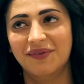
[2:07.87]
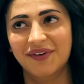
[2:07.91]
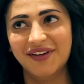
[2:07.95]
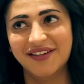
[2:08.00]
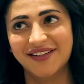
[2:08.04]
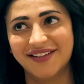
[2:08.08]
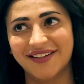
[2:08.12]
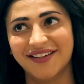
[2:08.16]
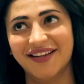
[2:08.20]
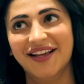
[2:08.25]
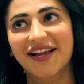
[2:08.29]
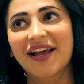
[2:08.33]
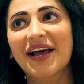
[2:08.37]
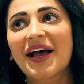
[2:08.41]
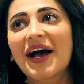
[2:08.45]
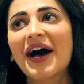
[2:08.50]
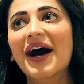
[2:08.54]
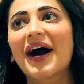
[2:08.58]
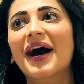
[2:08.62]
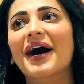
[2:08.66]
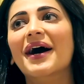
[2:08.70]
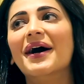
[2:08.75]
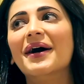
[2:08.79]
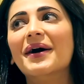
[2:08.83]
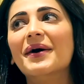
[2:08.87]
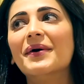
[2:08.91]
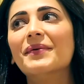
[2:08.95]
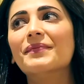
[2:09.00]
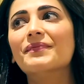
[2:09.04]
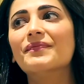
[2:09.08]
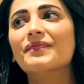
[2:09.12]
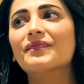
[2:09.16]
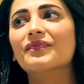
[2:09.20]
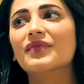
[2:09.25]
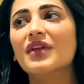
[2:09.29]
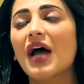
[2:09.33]
But
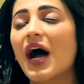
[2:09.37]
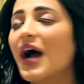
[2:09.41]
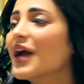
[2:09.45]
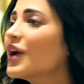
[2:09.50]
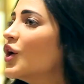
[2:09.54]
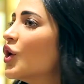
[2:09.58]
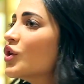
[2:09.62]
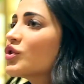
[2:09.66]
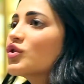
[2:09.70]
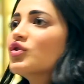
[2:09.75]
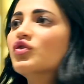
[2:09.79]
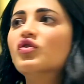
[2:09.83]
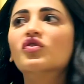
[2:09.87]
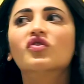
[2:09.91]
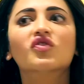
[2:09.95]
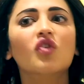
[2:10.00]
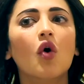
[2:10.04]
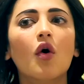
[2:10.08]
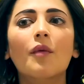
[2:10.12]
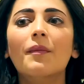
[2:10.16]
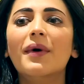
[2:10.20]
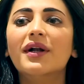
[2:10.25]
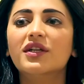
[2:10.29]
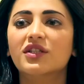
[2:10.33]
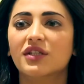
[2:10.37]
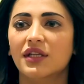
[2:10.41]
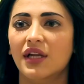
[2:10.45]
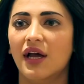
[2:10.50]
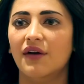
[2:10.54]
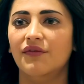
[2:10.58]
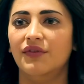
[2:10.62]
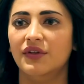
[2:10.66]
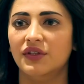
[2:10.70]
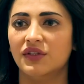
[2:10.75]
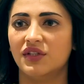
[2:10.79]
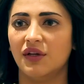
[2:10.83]
I got so much
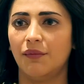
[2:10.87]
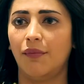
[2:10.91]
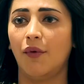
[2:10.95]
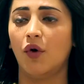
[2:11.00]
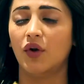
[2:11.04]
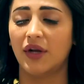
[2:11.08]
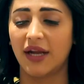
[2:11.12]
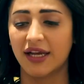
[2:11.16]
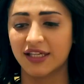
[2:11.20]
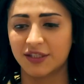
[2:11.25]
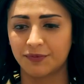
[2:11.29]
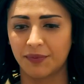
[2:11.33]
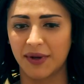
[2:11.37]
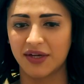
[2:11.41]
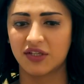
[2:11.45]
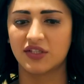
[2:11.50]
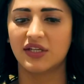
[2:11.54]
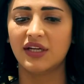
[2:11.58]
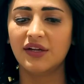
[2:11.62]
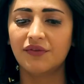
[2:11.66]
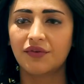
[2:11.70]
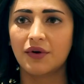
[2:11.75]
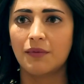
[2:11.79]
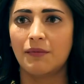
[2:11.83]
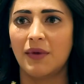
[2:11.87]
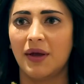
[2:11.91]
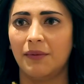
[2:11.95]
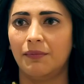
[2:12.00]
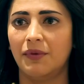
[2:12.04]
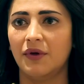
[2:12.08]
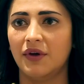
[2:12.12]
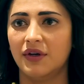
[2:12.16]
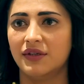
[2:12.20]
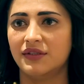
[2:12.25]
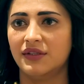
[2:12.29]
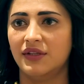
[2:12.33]
love and support, especially from my
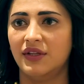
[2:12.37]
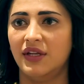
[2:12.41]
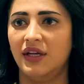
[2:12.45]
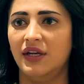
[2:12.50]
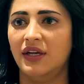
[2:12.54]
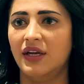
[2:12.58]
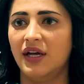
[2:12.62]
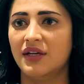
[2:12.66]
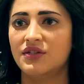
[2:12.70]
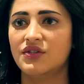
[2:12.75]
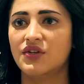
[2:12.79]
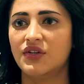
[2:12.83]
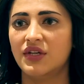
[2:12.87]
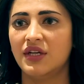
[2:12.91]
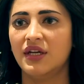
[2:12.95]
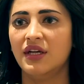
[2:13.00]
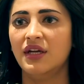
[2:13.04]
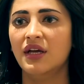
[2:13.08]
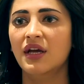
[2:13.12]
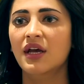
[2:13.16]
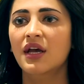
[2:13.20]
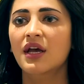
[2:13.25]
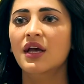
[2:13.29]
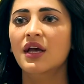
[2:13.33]
peers in the industry